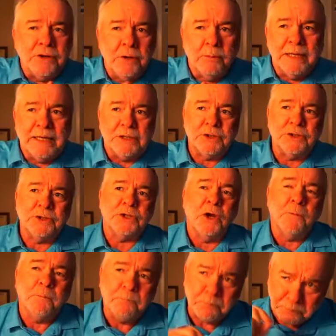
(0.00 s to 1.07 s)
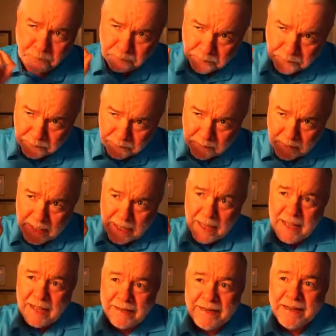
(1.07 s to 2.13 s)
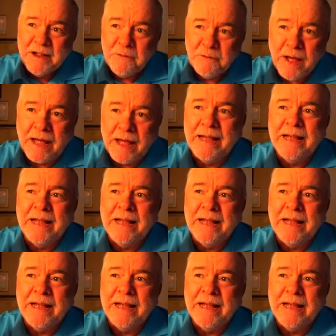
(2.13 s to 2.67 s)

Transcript: your bliss. So, uh,